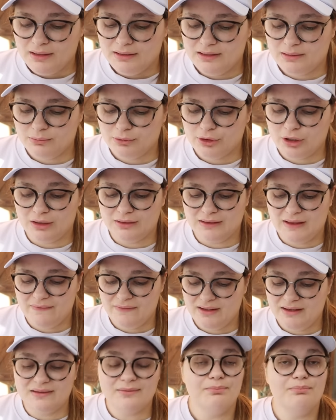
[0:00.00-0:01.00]
Number
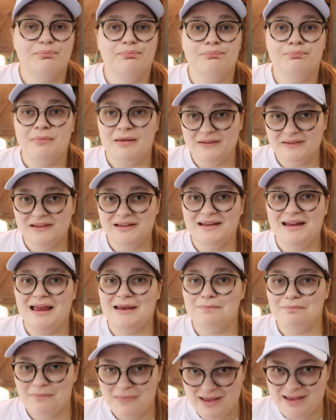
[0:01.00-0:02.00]
11 is Mizzen
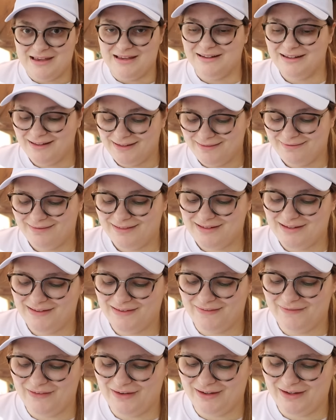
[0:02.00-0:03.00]
and Main, which
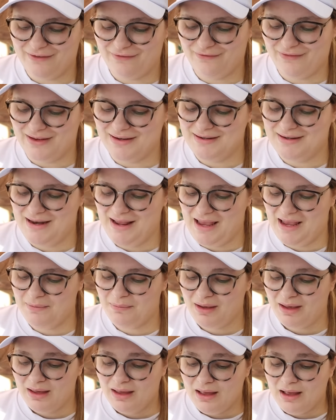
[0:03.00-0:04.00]
is a very fun
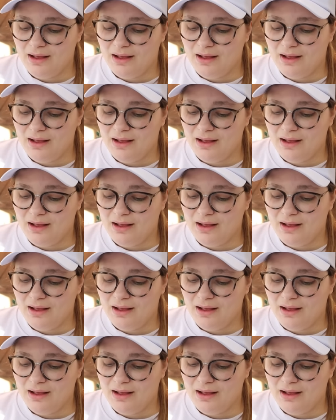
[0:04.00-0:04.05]
name.